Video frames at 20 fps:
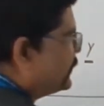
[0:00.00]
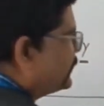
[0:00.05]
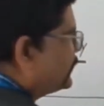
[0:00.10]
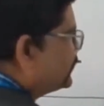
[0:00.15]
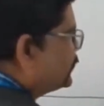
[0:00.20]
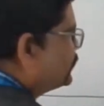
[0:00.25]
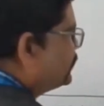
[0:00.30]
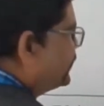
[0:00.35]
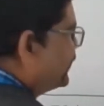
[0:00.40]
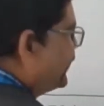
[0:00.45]

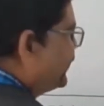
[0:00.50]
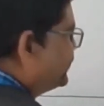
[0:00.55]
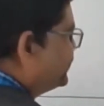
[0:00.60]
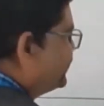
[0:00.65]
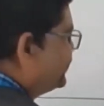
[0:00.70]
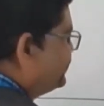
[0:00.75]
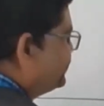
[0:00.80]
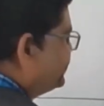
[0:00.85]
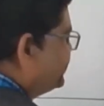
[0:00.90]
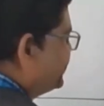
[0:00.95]
You take
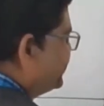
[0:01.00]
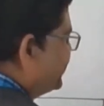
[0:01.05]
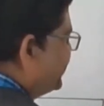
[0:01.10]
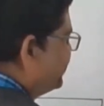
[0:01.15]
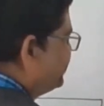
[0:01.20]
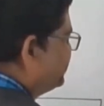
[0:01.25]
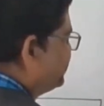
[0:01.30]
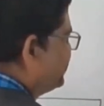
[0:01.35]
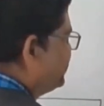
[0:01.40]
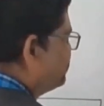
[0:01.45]
this
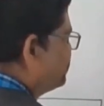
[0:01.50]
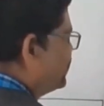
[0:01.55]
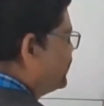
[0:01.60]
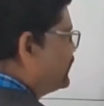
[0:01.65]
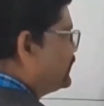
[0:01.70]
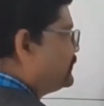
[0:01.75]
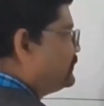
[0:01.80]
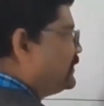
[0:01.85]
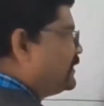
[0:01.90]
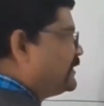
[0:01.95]
dx in
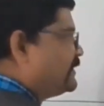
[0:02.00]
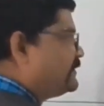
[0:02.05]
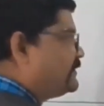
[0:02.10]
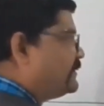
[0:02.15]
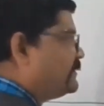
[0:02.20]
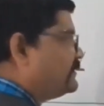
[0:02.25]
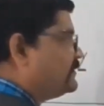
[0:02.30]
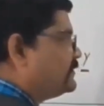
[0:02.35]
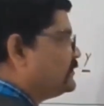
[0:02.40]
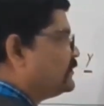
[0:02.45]

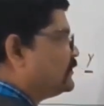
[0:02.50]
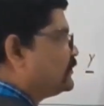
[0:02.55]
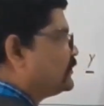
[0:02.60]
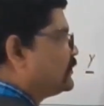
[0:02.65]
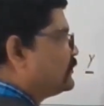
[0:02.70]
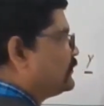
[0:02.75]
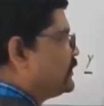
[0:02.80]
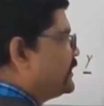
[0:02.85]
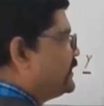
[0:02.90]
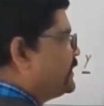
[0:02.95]
multiplication,
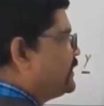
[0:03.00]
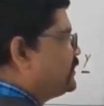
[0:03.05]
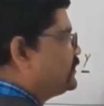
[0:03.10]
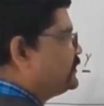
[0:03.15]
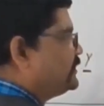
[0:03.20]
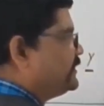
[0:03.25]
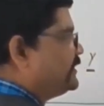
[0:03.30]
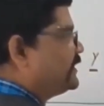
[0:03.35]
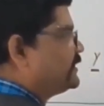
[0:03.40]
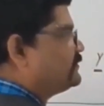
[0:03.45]
so 1
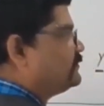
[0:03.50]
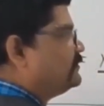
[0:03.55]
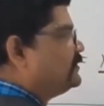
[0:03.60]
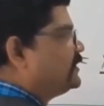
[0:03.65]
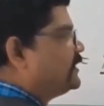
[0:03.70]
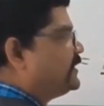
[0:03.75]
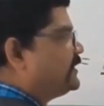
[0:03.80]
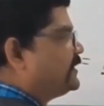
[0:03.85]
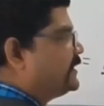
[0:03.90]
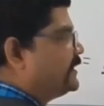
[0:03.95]
into dx you will
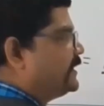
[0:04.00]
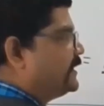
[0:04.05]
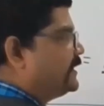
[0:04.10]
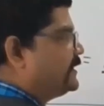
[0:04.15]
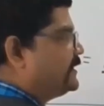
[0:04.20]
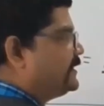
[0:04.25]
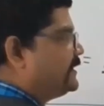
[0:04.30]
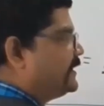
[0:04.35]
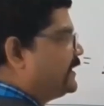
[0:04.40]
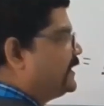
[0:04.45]
get
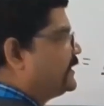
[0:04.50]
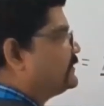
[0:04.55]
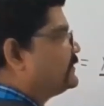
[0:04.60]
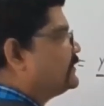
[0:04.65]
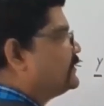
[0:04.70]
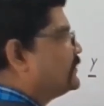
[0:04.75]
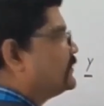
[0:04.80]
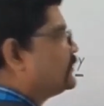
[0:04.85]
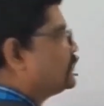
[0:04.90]
dx.